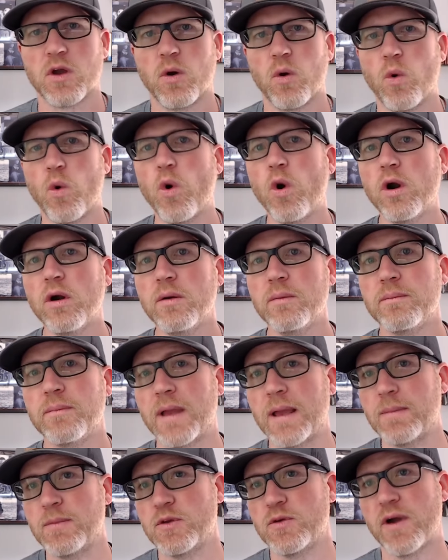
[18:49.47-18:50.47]
Or
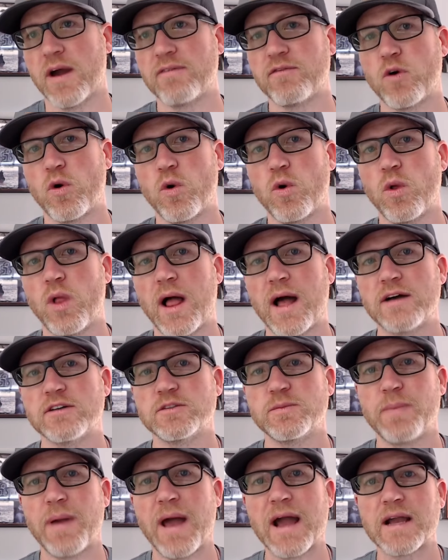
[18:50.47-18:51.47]
maybe you have a whole
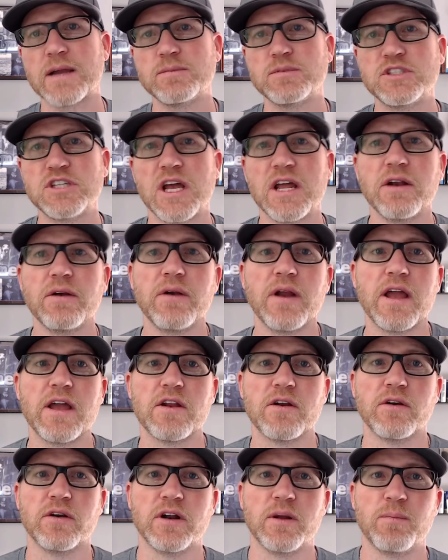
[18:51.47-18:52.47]
house backup
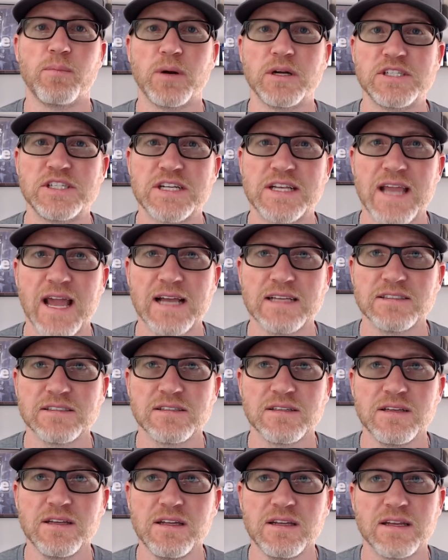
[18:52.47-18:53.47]
generator and a bunch of
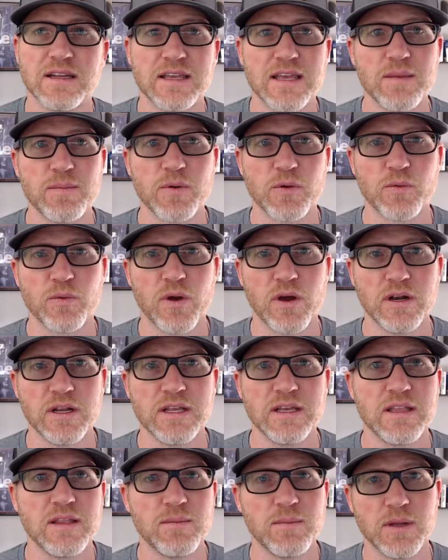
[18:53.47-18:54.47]
gasoline to keep it
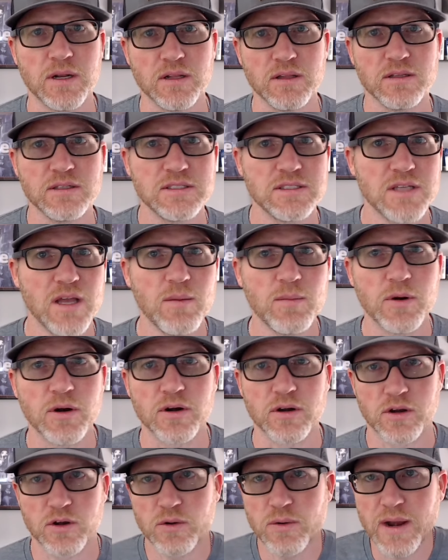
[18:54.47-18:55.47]
running in the middle of
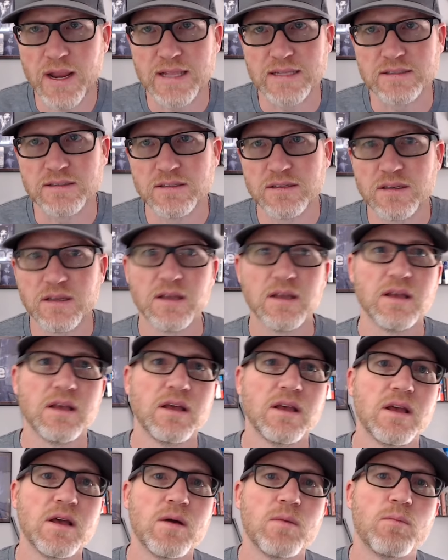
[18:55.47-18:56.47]
summer. Great.
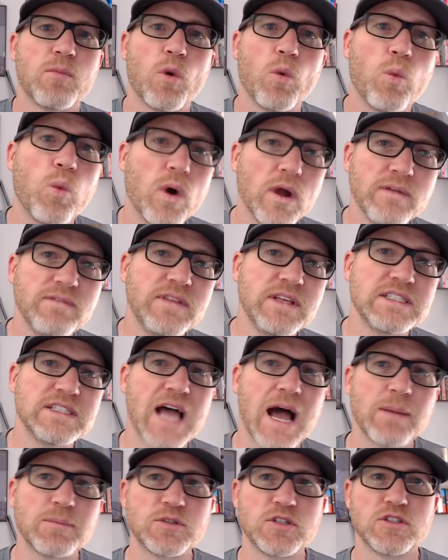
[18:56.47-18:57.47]
But what if these
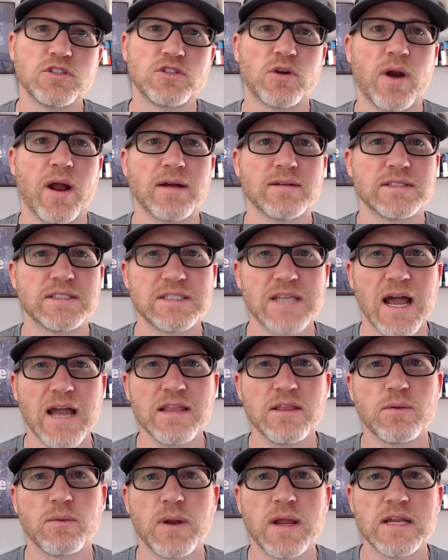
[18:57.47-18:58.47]
options are
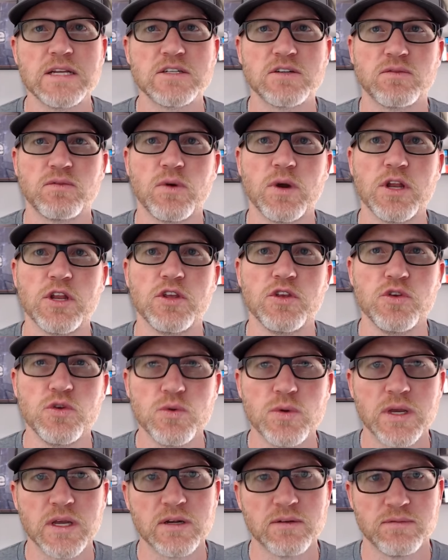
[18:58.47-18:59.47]
outside the range of what
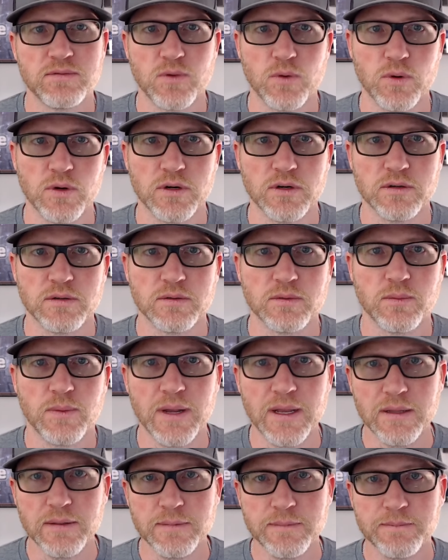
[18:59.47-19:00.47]
you can afford?
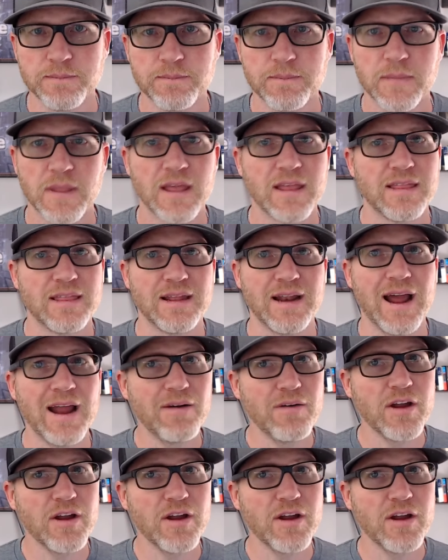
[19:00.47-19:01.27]
Well, then I